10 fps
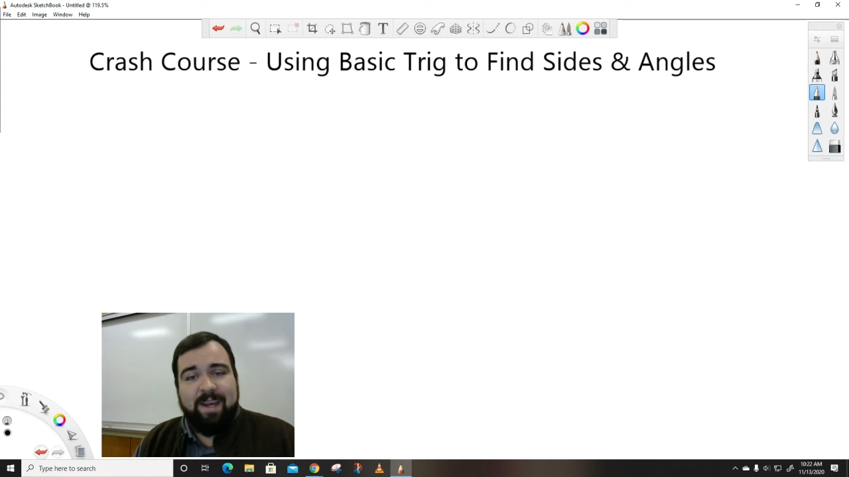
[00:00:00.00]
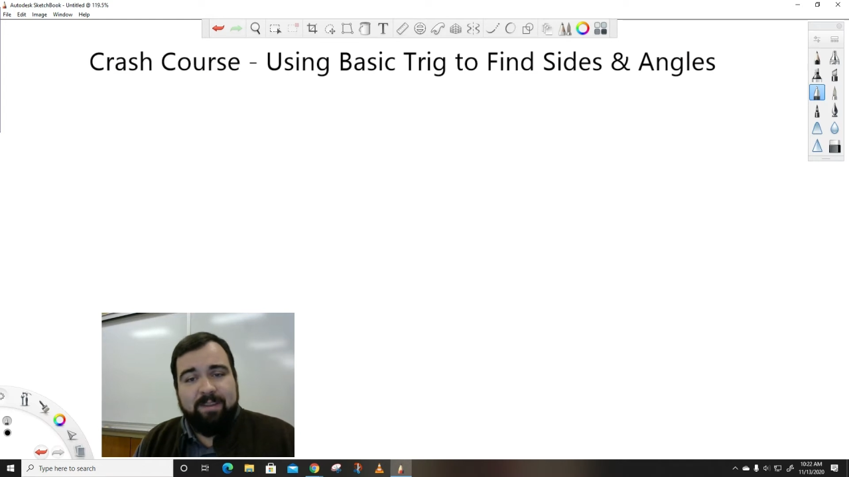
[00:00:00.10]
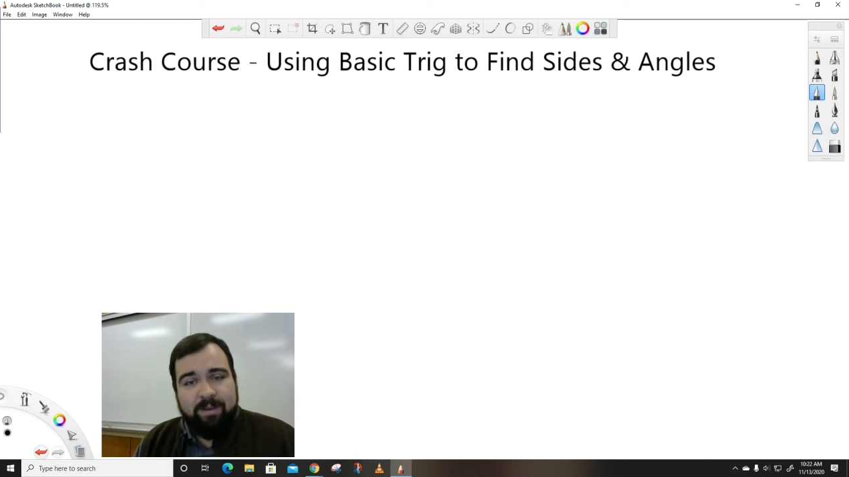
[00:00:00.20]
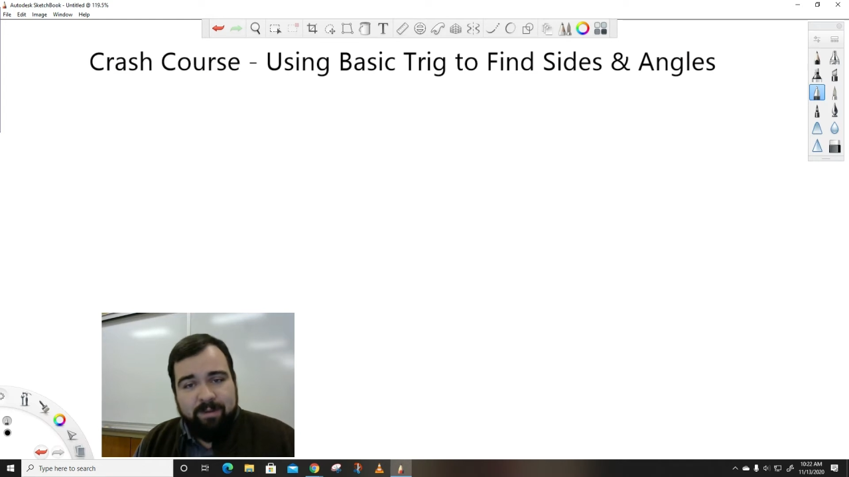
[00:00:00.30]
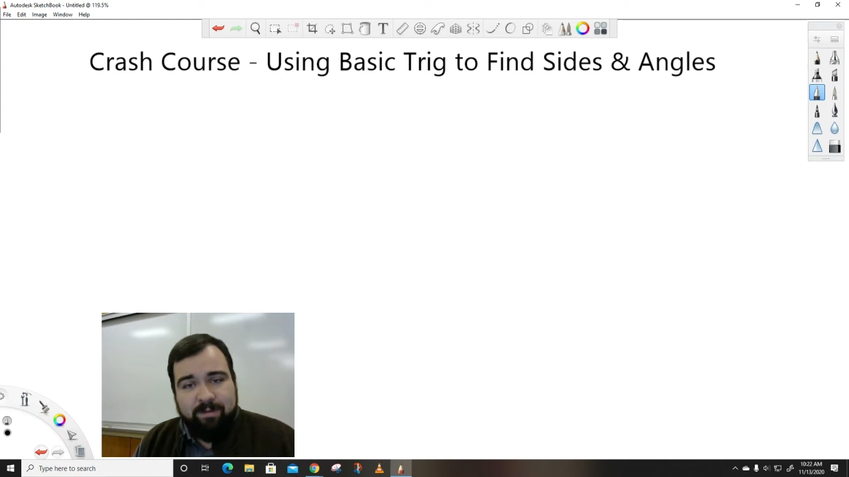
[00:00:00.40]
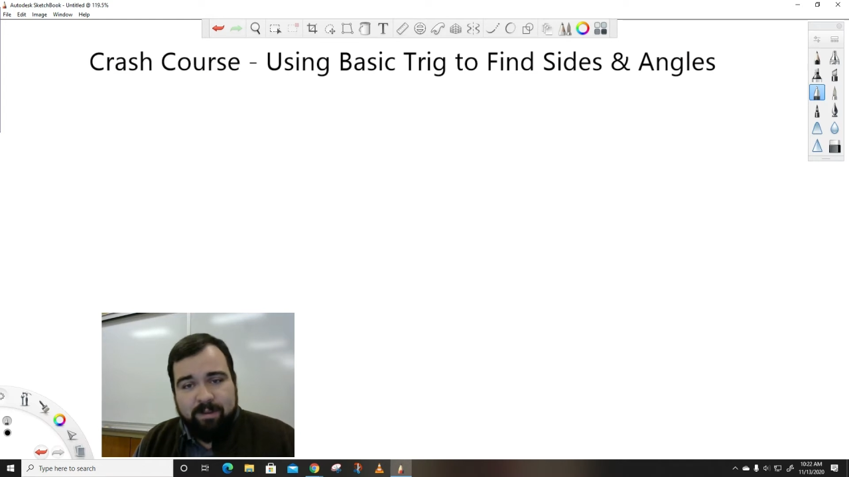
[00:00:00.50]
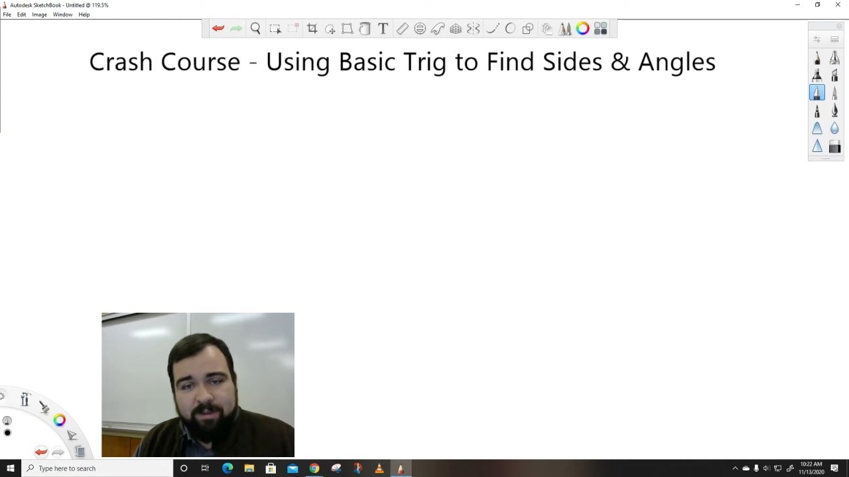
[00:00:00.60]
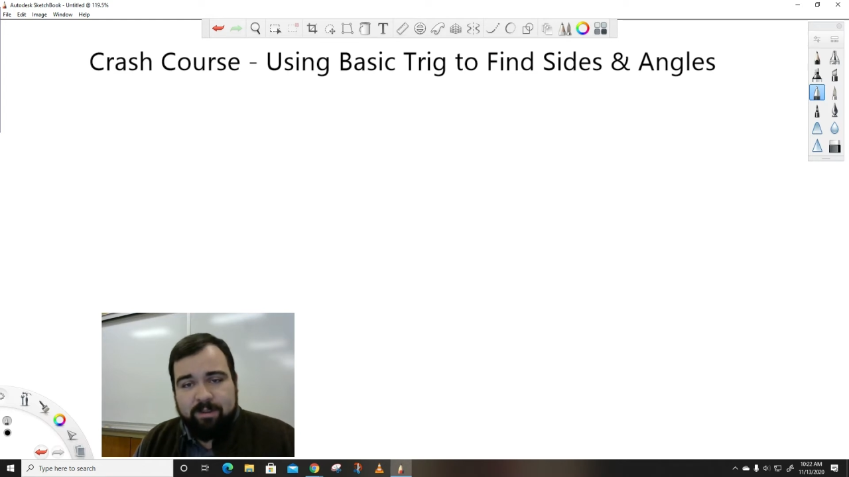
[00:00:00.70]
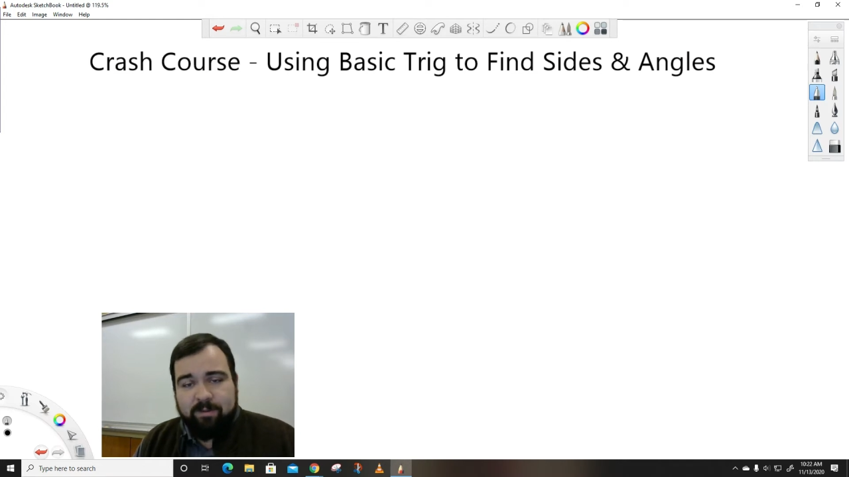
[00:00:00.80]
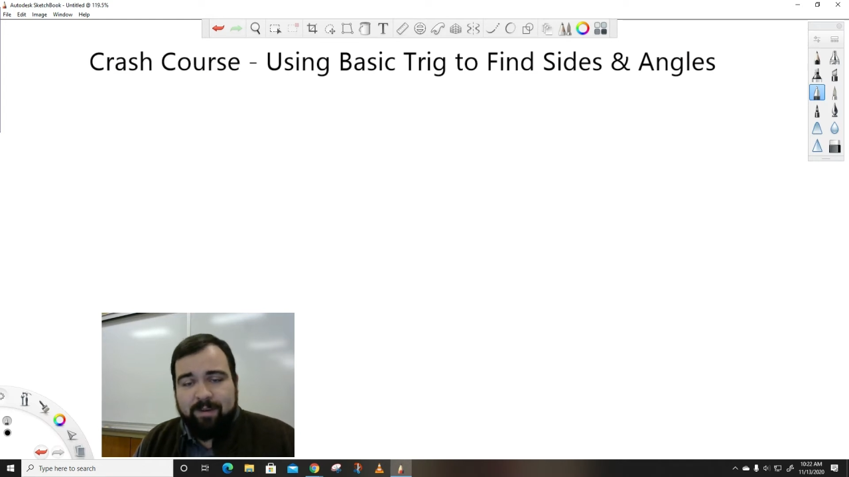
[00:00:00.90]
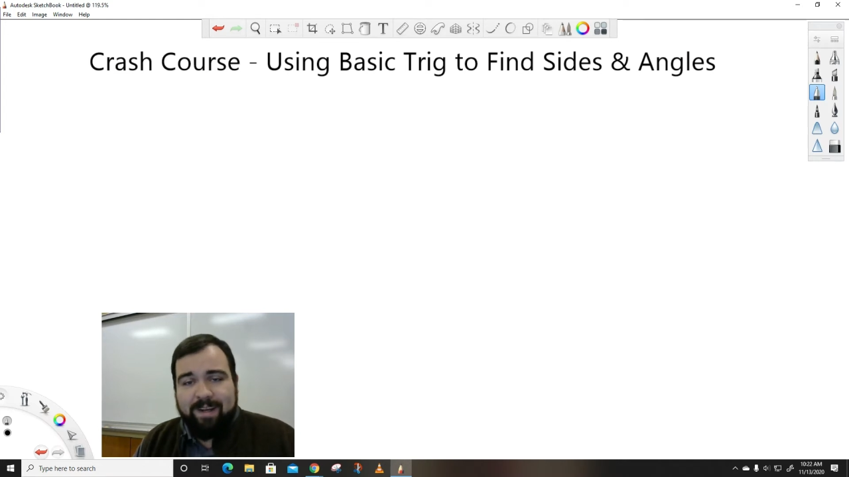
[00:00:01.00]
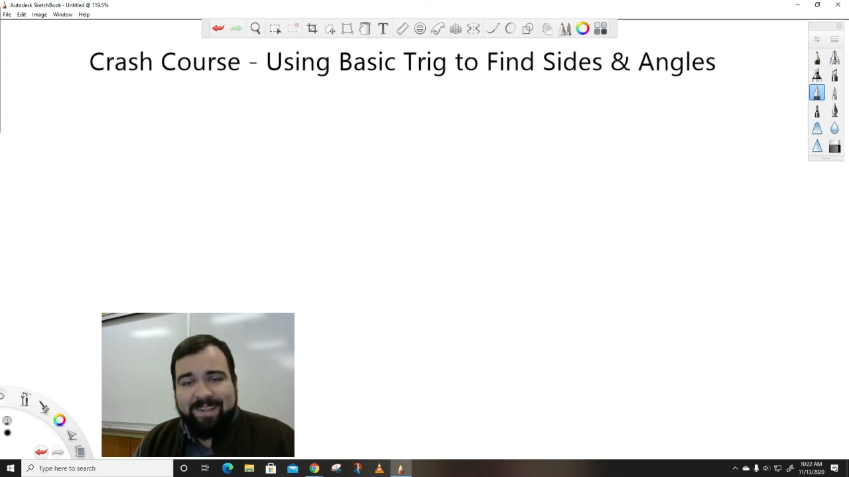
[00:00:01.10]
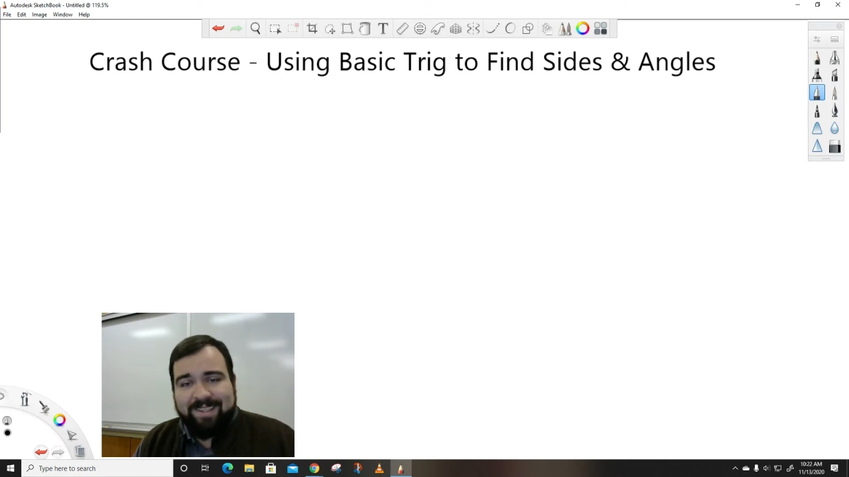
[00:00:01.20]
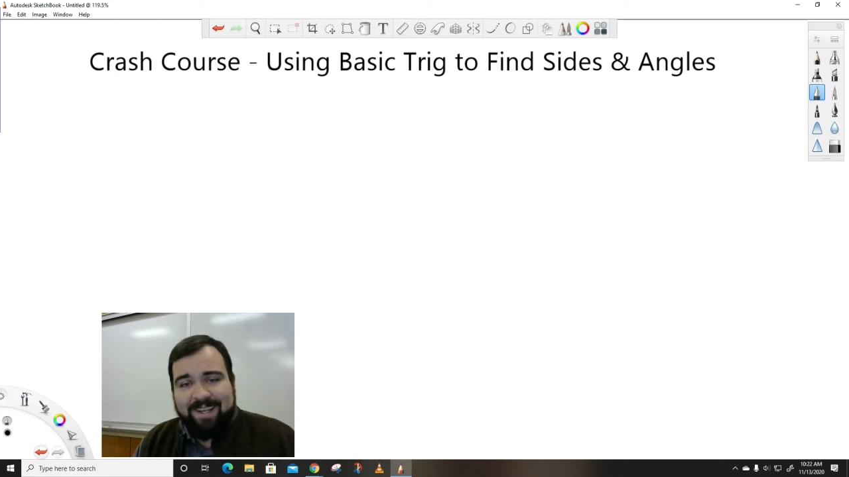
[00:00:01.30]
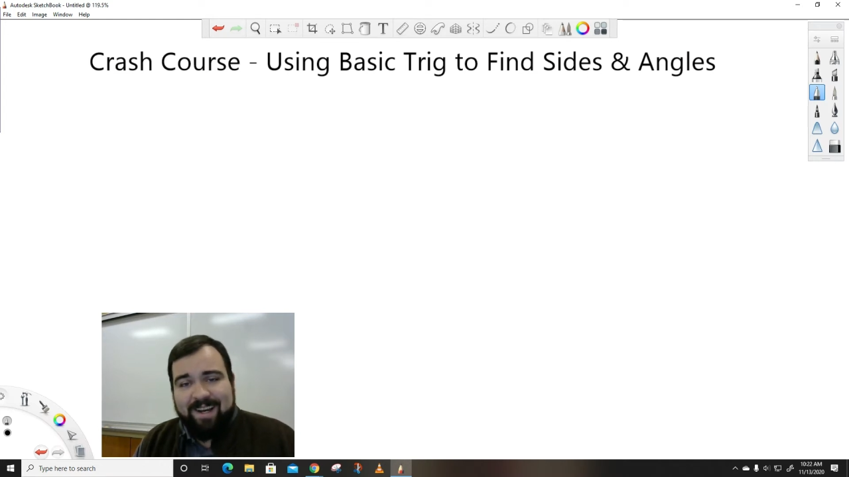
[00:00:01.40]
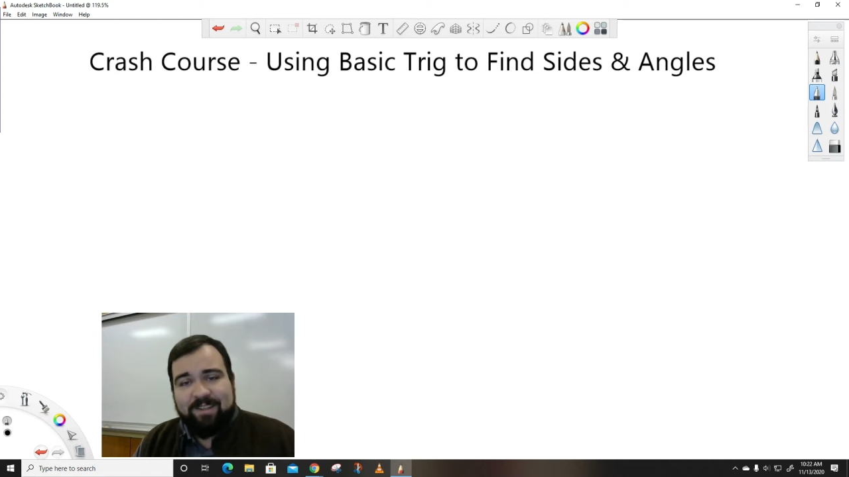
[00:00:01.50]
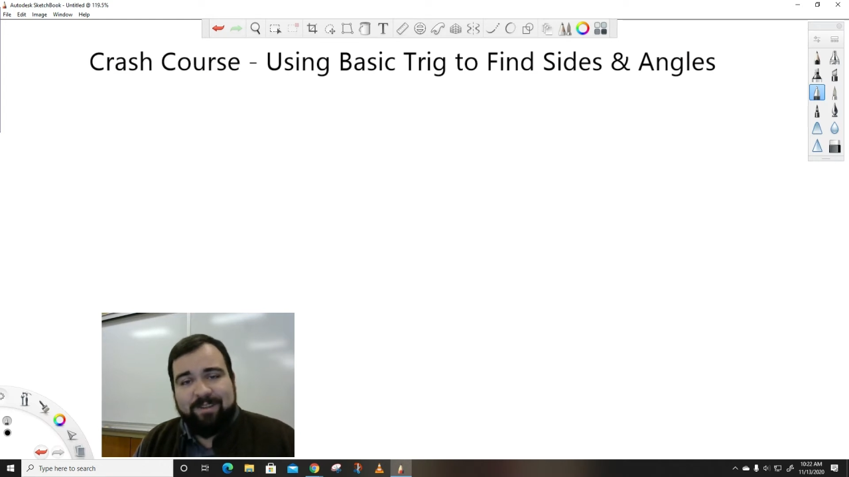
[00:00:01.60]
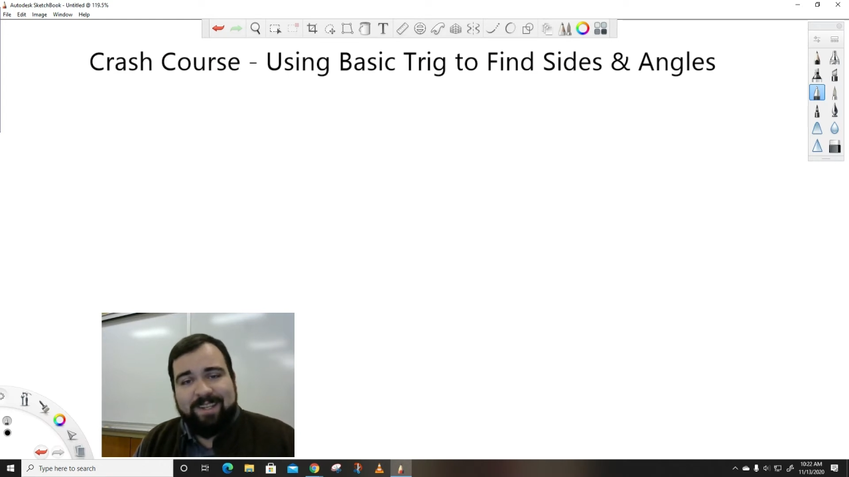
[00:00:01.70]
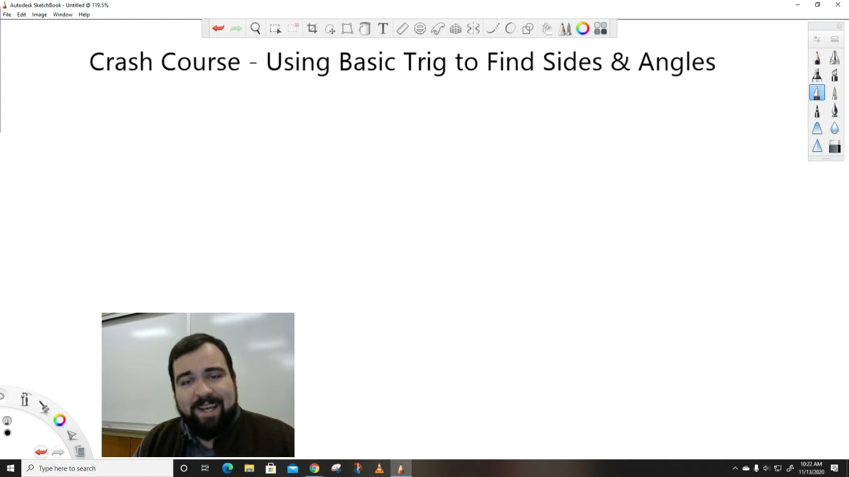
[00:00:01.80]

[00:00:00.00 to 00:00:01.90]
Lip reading: and their inverses to find the sides or the